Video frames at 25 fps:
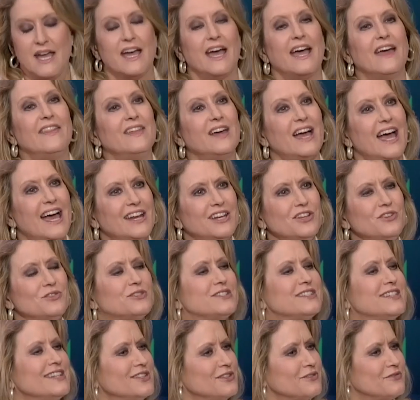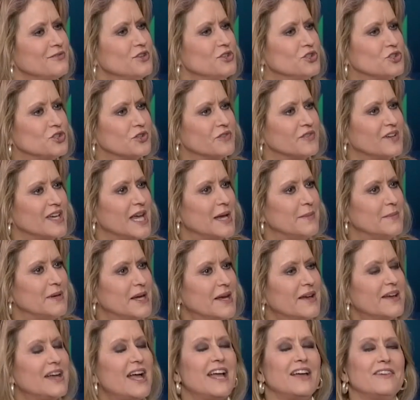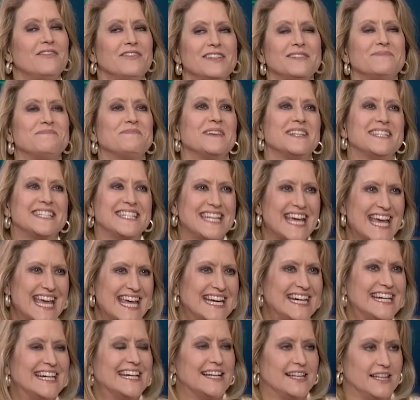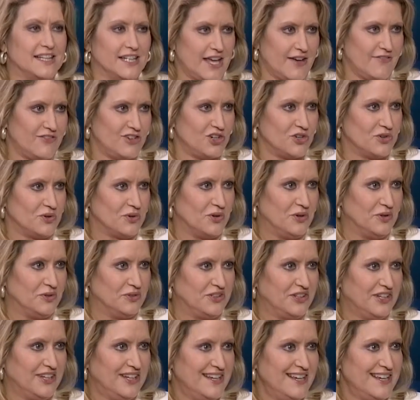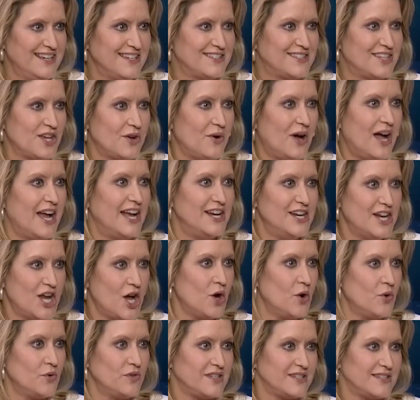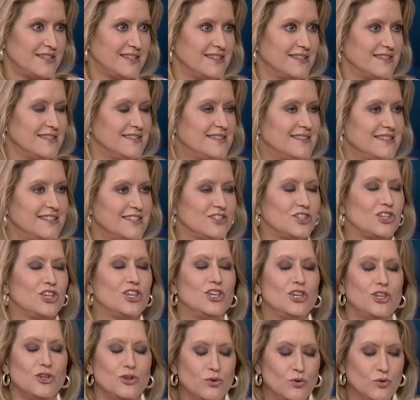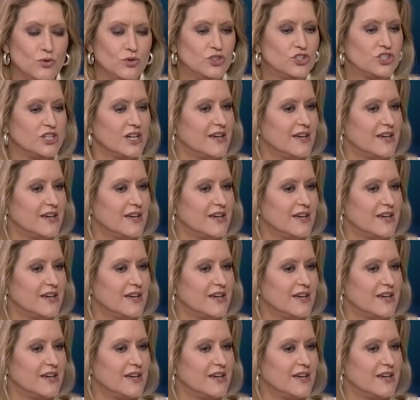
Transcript: And how do you see the future of gaming? I, I have a, a, 10 and an 11 year old, so mm -hmm. I know this is, is huge.